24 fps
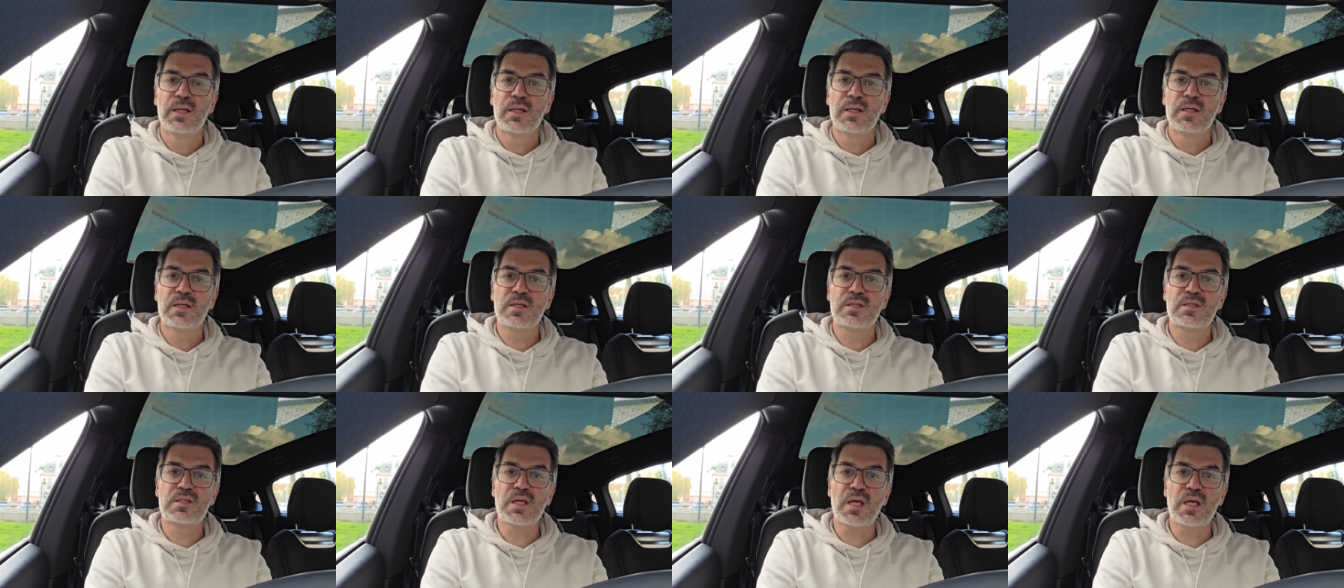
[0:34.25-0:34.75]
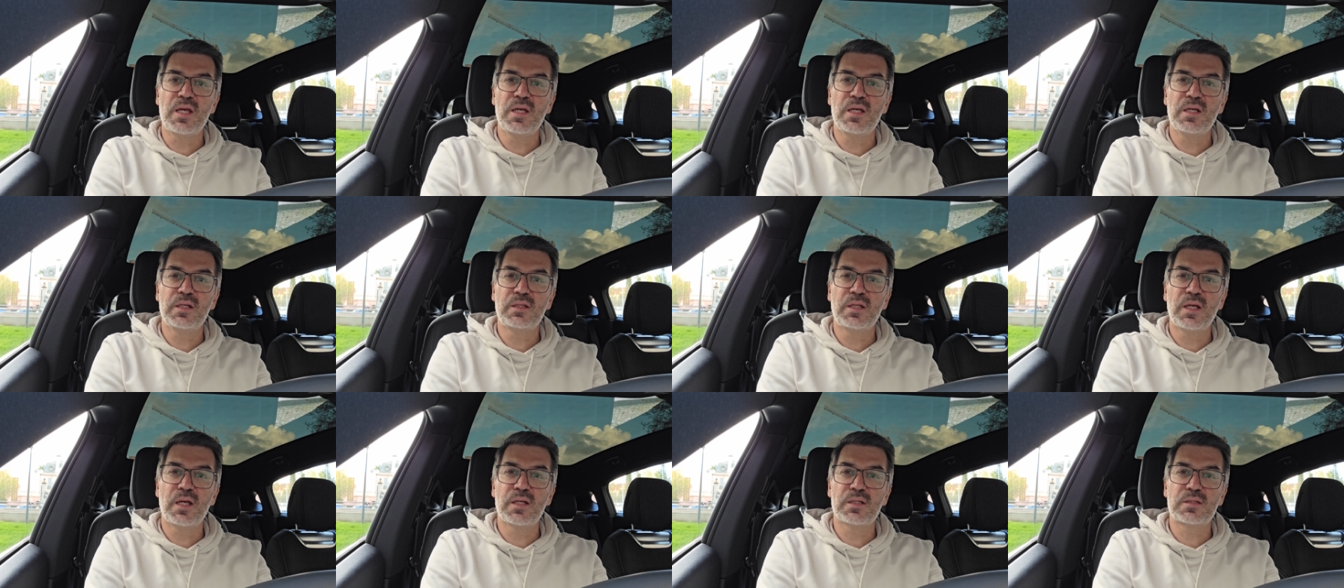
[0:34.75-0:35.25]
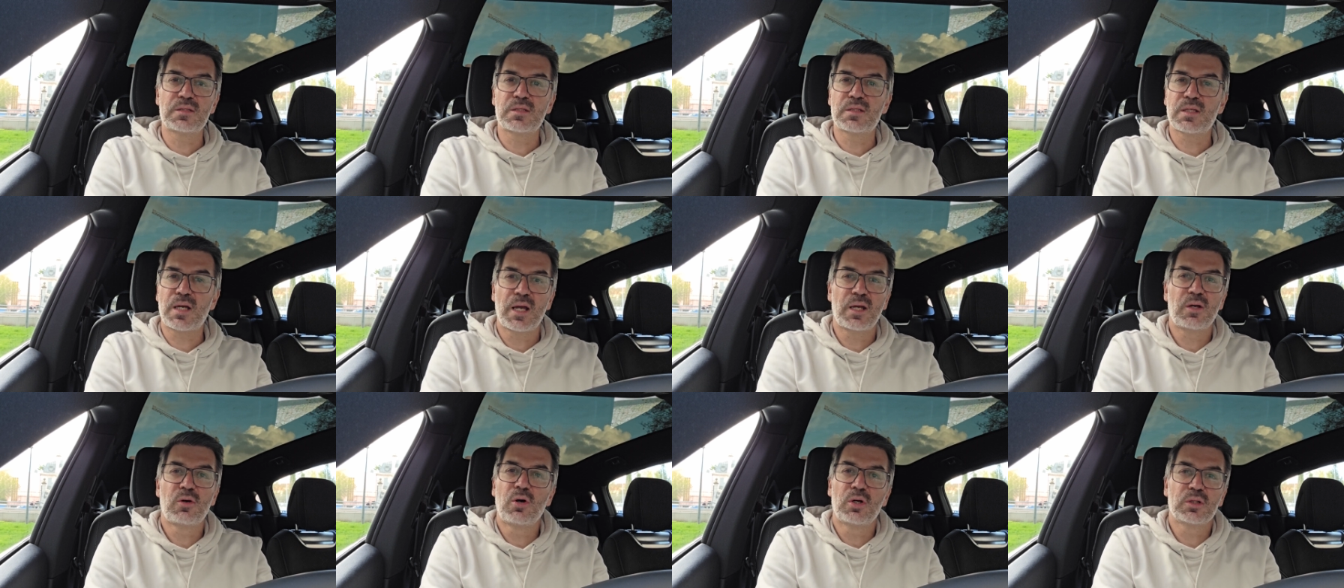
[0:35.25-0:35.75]
saying that
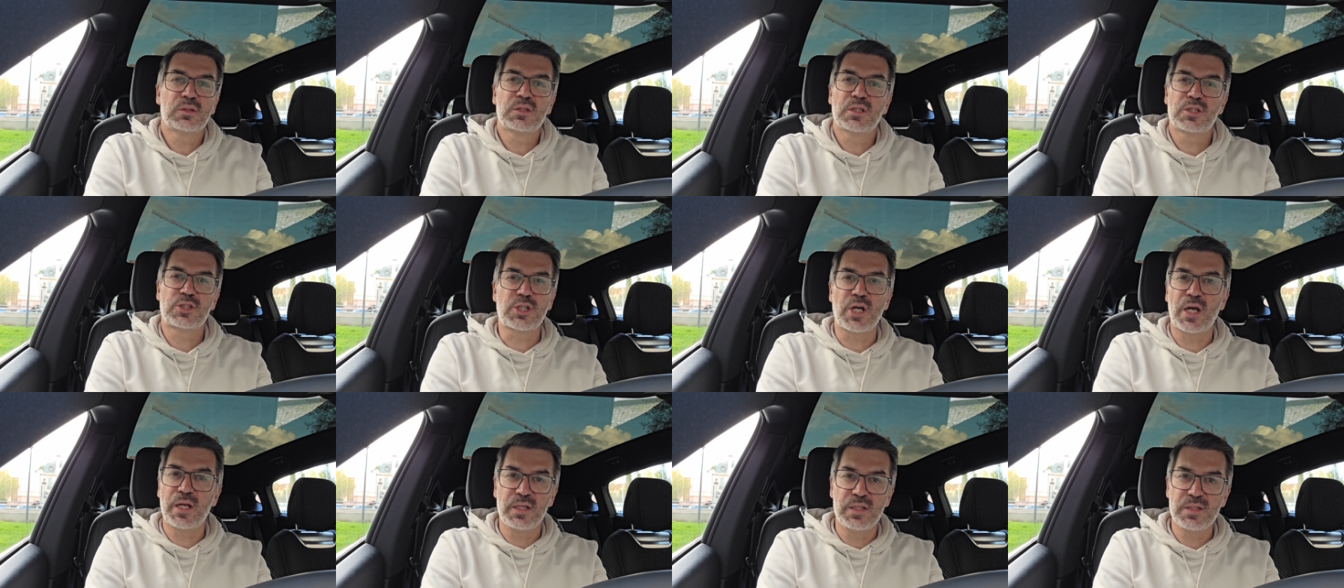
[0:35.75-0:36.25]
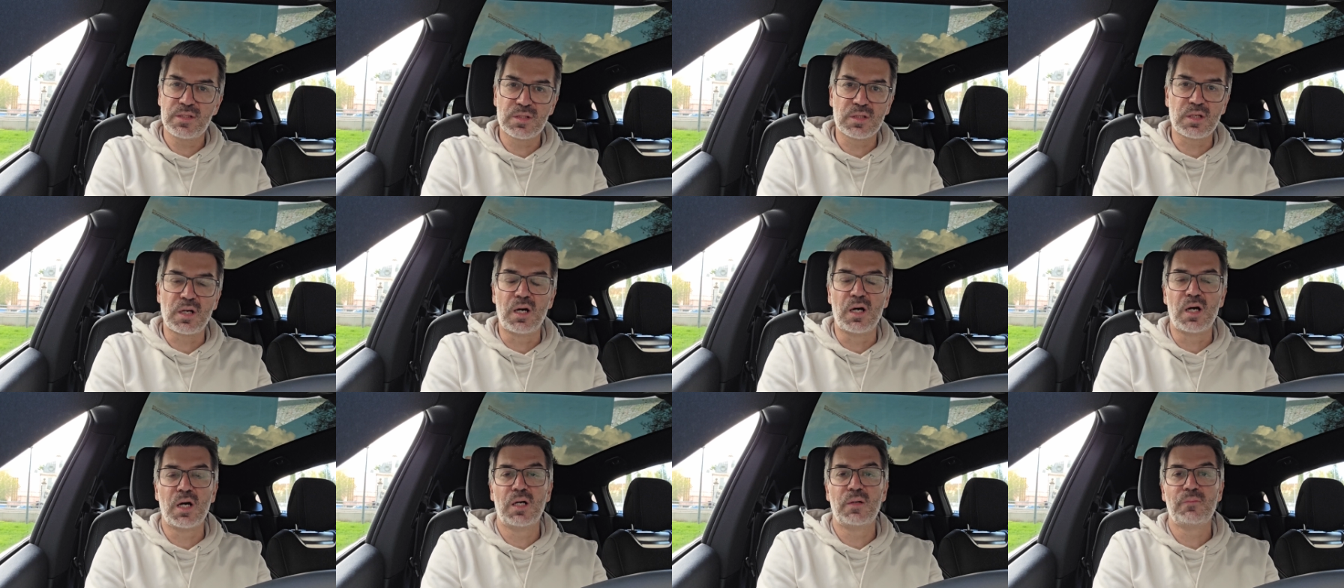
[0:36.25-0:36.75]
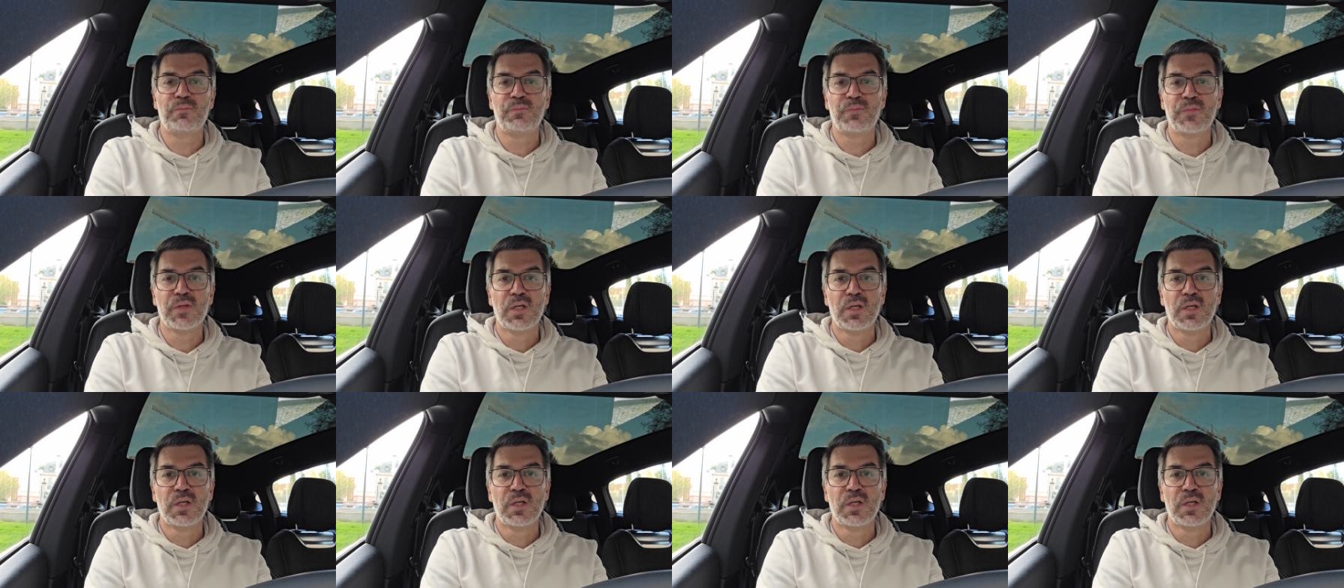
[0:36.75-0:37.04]
I got a Chinese car